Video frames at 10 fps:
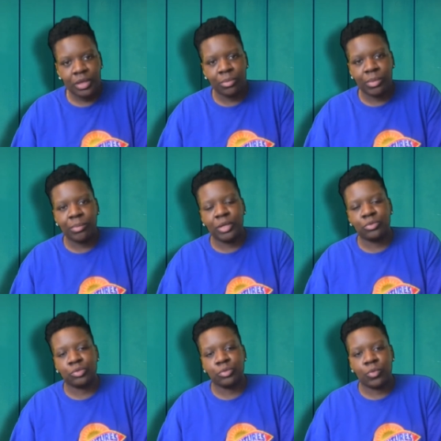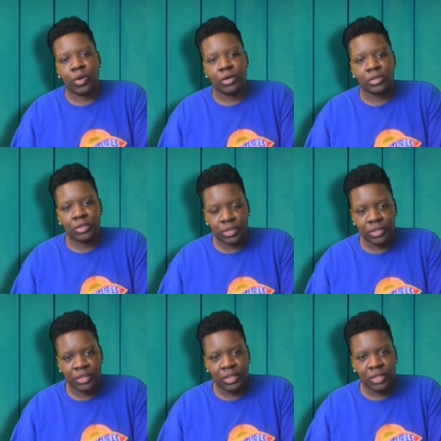on my bedroom wall
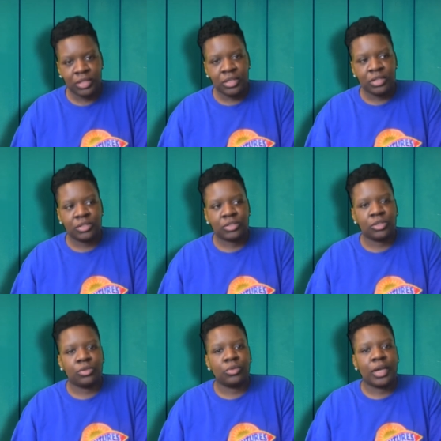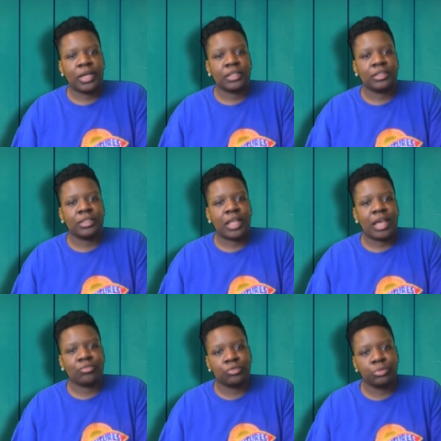so I can
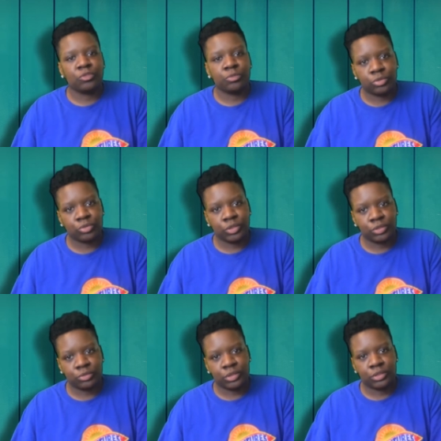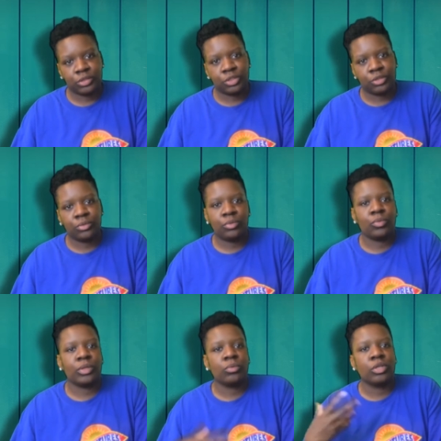have a removable green screen. So
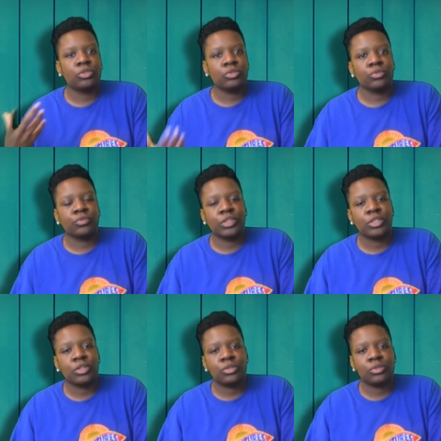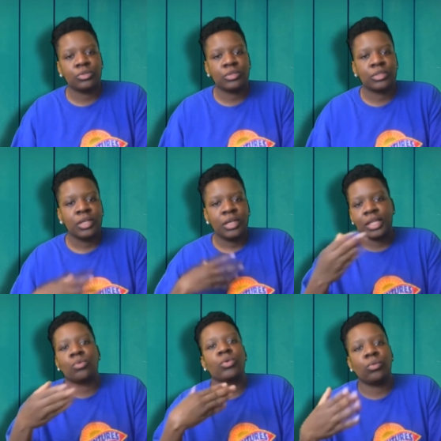when I want to do videos,
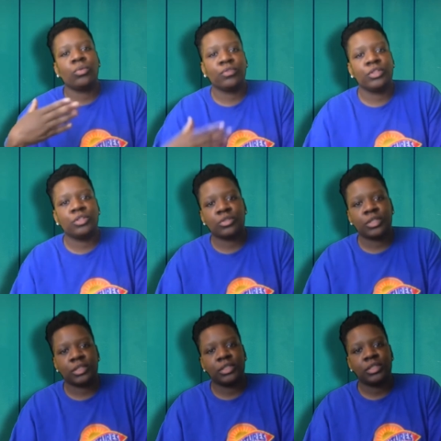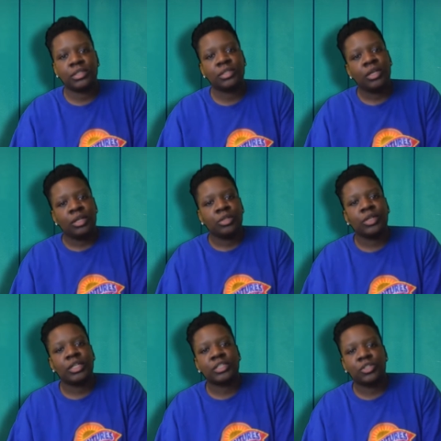like when I want videos like this, you
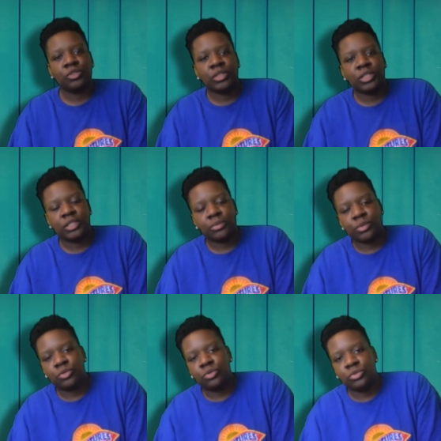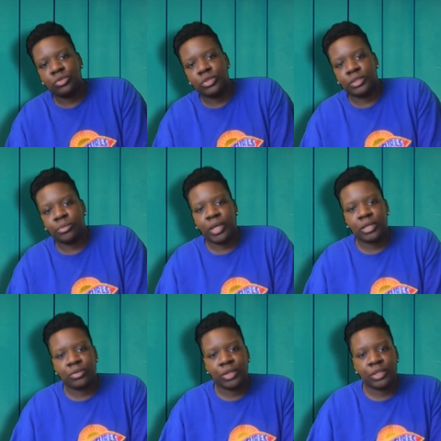guys can still look at something cool in the
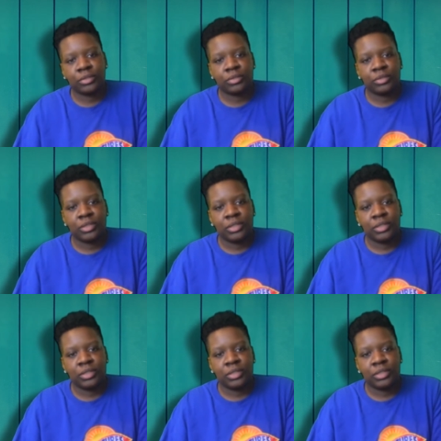background,